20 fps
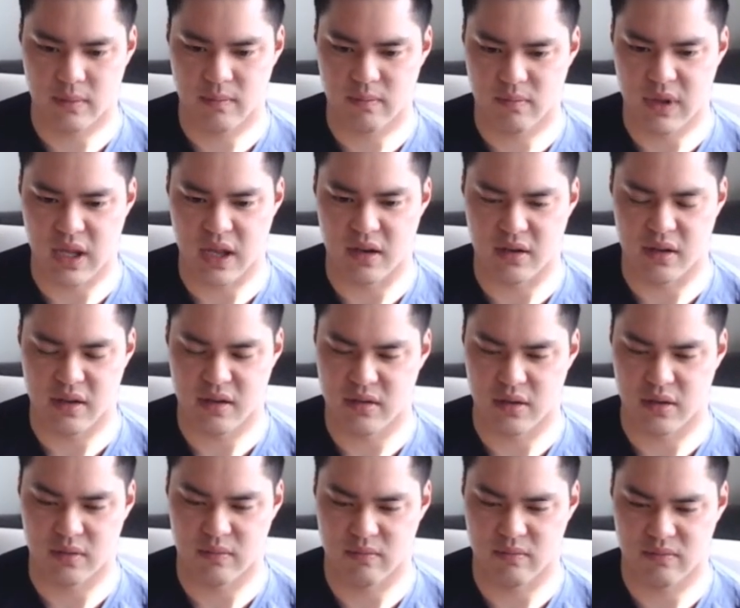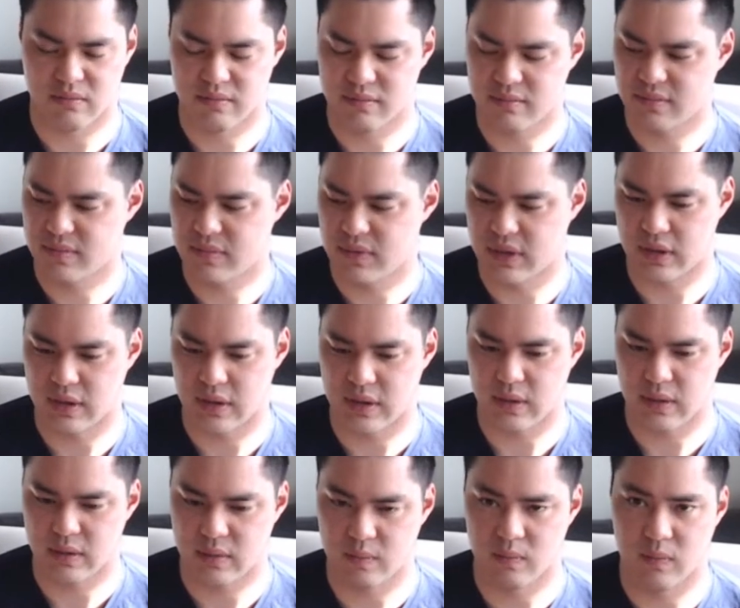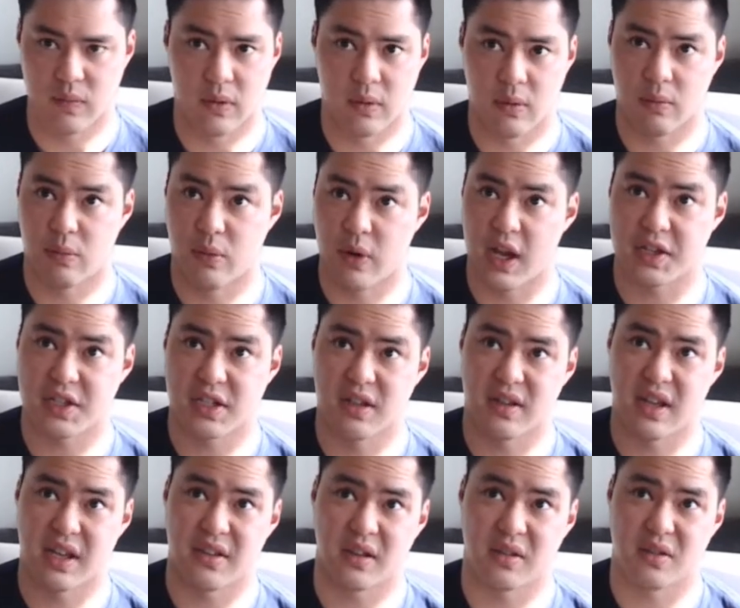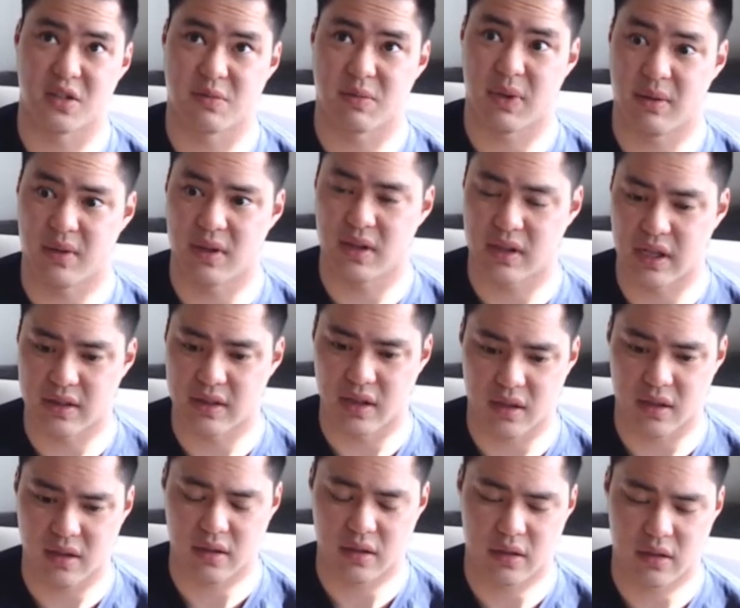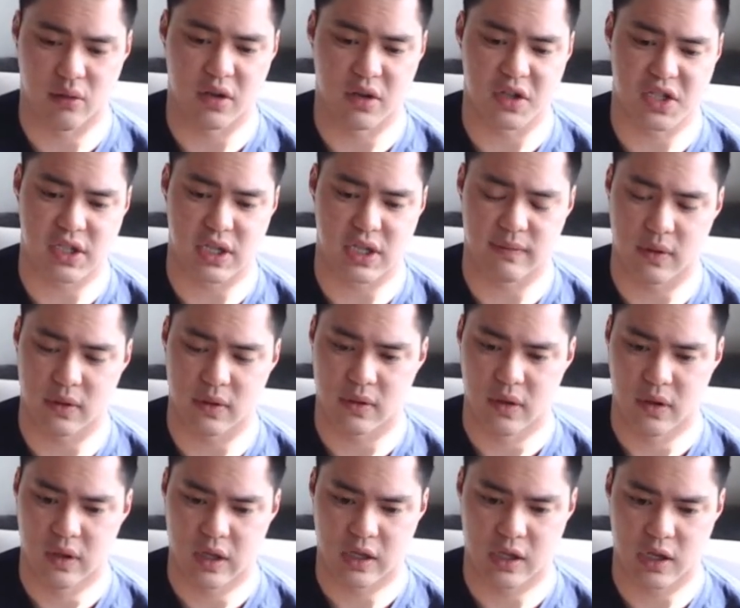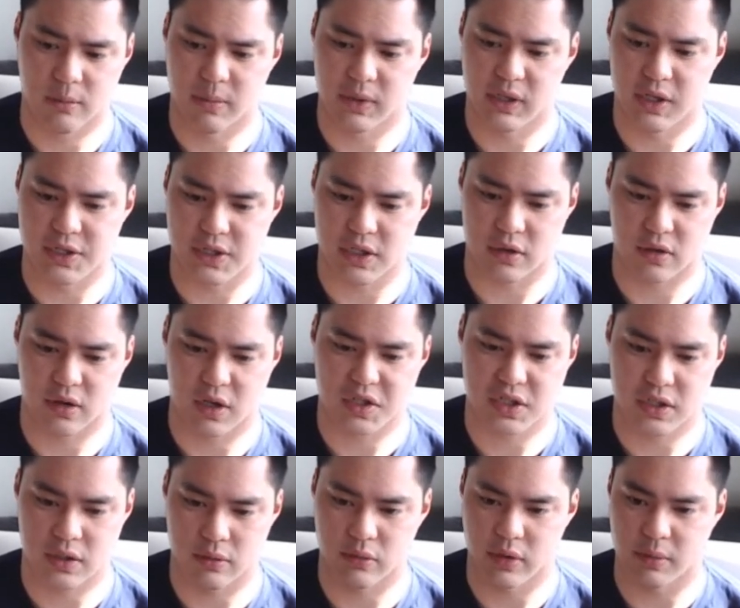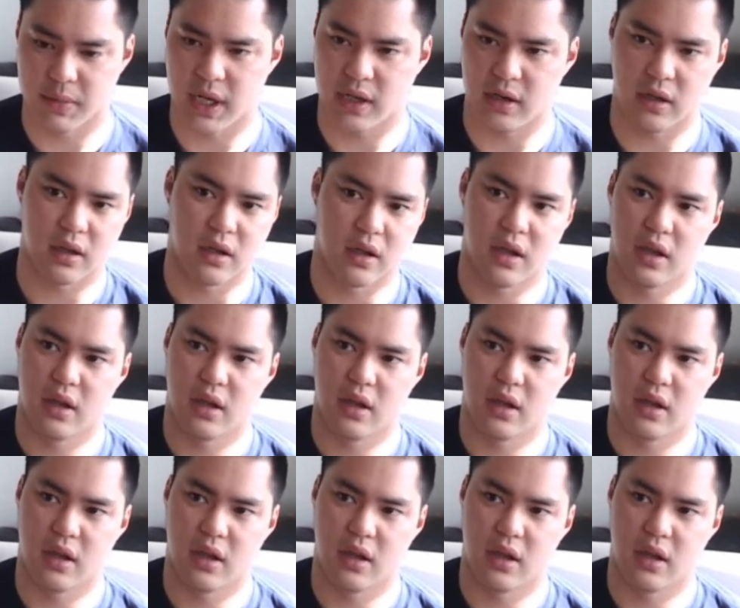yeah, and the rest, and I think there's maybe 37 companies across the remaining